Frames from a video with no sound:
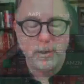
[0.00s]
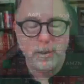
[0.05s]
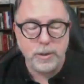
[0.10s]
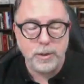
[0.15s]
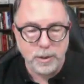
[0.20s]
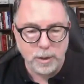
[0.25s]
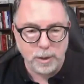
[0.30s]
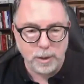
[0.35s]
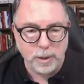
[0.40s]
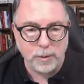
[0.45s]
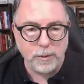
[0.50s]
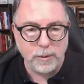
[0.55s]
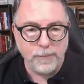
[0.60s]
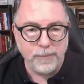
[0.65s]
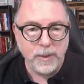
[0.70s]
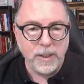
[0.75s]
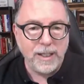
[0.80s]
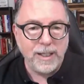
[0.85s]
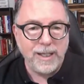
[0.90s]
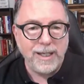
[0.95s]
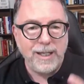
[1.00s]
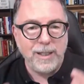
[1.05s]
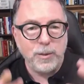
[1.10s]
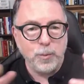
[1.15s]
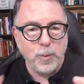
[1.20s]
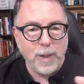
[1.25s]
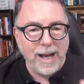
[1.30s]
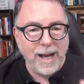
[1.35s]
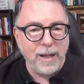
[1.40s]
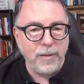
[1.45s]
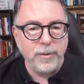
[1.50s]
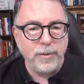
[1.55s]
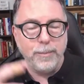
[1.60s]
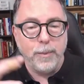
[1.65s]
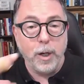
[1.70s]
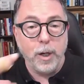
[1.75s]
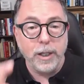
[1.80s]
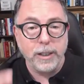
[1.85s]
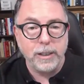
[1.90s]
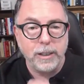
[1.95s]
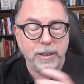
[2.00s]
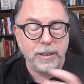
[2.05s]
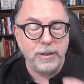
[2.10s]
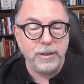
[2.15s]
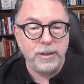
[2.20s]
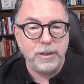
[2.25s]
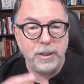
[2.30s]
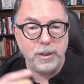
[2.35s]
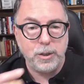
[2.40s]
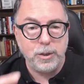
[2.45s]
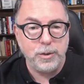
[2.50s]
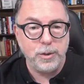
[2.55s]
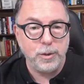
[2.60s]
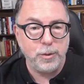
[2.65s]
do is, while the market conditions